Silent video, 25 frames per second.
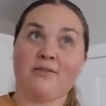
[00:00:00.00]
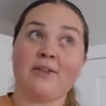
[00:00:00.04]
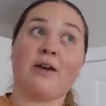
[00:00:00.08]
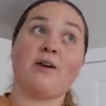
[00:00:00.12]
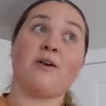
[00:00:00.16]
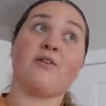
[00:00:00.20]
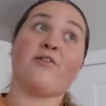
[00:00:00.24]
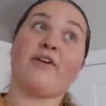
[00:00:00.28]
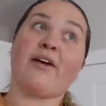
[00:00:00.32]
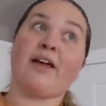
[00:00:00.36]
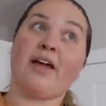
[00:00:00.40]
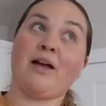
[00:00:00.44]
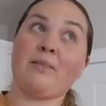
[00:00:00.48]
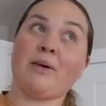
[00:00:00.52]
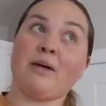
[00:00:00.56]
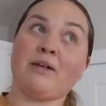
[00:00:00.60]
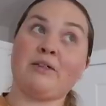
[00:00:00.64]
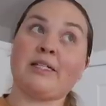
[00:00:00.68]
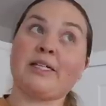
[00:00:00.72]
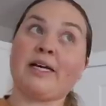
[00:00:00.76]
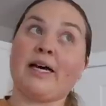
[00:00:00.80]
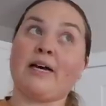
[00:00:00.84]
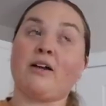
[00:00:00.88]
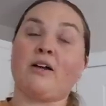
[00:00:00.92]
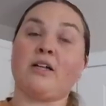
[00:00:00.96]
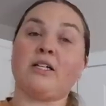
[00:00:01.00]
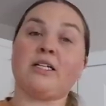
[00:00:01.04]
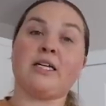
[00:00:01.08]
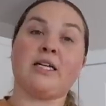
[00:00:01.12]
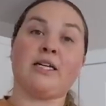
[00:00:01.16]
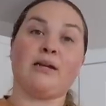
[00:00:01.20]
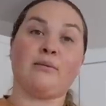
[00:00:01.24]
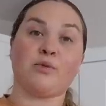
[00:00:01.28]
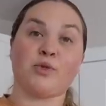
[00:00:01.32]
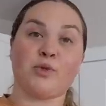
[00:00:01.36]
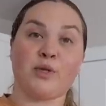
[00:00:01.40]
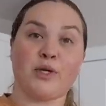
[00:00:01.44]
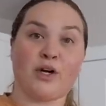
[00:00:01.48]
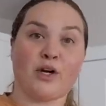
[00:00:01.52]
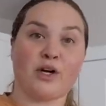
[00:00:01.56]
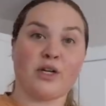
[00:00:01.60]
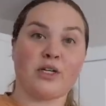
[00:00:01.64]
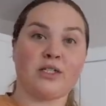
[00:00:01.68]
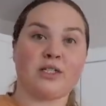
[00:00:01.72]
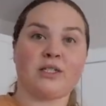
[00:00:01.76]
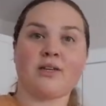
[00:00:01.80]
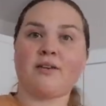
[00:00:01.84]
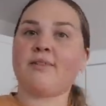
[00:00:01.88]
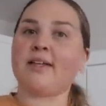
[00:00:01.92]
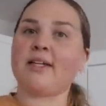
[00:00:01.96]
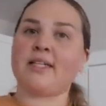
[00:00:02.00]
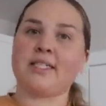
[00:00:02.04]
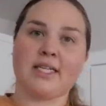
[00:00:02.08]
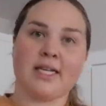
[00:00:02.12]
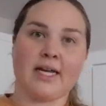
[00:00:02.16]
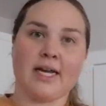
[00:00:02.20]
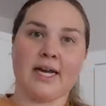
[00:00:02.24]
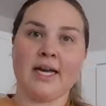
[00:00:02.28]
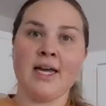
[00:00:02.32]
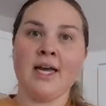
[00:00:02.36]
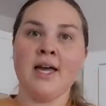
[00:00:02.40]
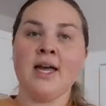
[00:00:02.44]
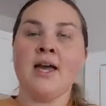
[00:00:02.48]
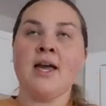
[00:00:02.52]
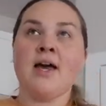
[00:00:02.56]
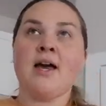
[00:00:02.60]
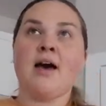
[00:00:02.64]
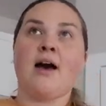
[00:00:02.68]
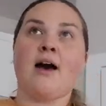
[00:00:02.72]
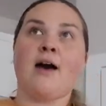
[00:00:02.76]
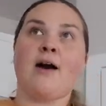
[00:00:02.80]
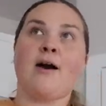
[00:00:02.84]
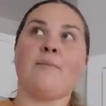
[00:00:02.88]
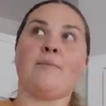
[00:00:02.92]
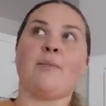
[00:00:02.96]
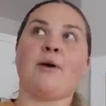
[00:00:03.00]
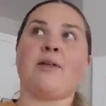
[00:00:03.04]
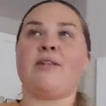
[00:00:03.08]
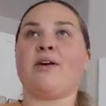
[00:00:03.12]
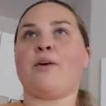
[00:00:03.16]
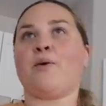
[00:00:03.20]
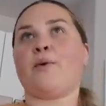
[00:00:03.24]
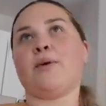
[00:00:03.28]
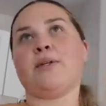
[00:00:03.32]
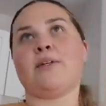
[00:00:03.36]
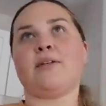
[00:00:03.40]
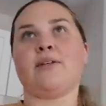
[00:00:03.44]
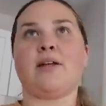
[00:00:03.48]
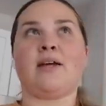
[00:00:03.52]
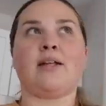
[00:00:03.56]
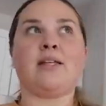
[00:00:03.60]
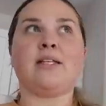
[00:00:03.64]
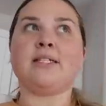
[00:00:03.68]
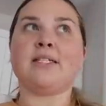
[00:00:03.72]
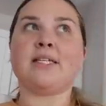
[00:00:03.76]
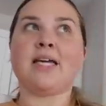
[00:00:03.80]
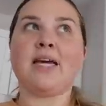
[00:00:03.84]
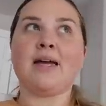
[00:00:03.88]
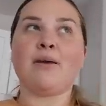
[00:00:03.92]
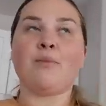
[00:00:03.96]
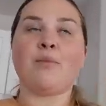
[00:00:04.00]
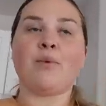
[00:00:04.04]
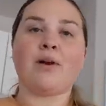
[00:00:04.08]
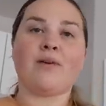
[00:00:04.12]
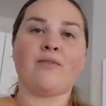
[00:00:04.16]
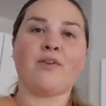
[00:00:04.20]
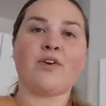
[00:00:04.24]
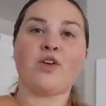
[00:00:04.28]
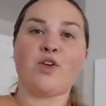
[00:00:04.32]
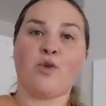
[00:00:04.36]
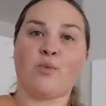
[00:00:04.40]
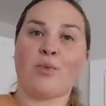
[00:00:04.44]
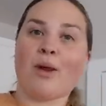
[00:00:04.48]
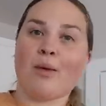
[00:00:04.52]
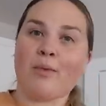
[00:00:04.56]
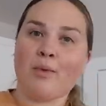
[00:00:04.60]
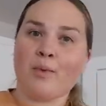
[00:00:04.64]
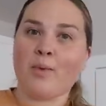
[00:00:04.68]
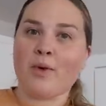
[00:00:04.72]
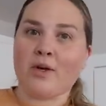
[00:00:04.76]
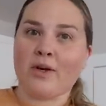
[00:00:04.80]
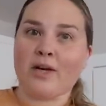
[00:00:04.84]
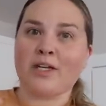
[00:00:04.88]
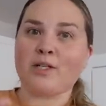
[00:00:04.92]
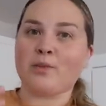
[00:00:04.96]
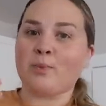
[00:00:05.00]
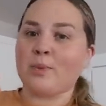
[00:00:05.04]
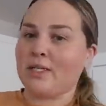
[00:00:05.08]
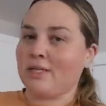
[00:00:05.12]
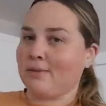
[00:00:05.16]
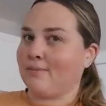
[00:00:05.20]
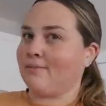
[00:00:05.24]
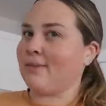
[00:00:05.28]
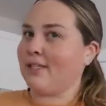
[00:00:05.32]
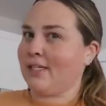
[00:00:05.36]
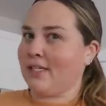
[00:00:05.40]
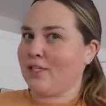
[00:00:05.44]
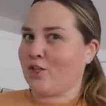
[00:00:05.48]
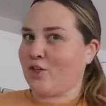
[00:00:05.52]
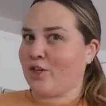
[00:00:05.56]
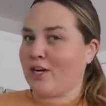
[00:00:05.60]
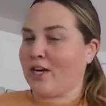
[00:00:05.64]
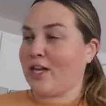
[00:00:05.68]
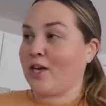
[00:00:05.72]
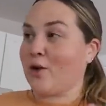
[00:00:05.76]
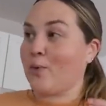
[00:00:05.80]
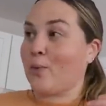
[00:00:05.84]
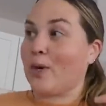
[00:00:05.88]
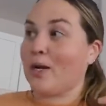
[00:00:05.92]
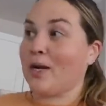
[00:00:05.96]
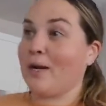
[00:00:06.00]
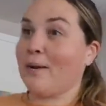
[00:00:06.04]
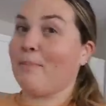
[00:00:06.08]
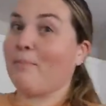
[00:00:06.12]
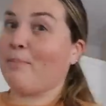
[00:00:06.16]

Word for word: Now, if I am outside all day and I'm doing garden stuff like today um, and then going to Nala's game, whatever, you probably will catch me drinking one.